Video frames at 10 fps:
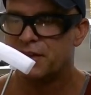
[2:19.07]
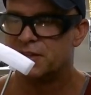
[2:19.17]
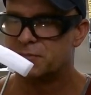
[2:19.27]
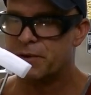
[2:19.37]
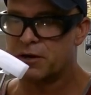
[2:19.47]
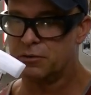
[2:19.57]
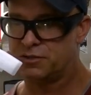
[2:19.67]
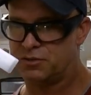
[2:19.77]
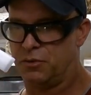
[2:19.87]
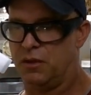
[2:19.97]
I think this barrel
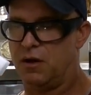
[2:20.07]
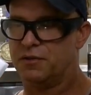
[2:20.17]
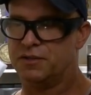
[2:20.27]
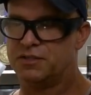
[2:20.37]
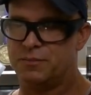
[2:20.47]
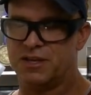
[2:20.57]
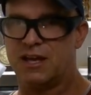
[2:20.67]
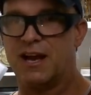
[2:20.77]
was so long that some of the